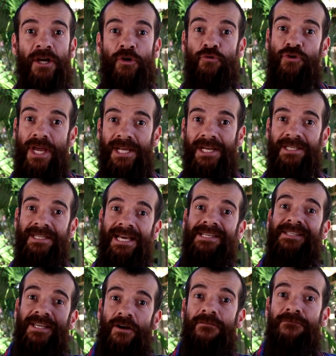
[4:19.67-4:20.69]
created that
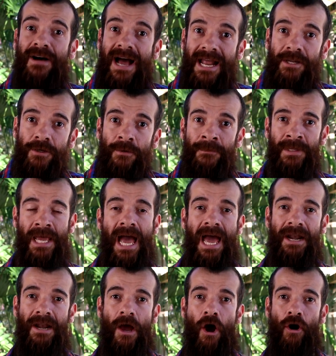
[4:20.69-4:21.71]
self-value
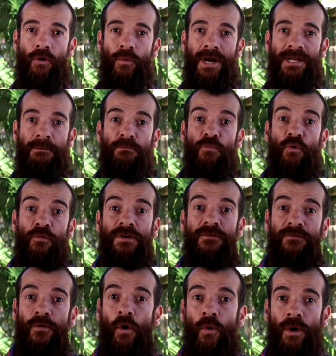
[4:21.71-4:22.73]
and are already moving
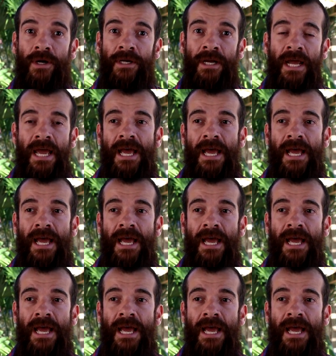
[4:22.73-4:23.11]
forward,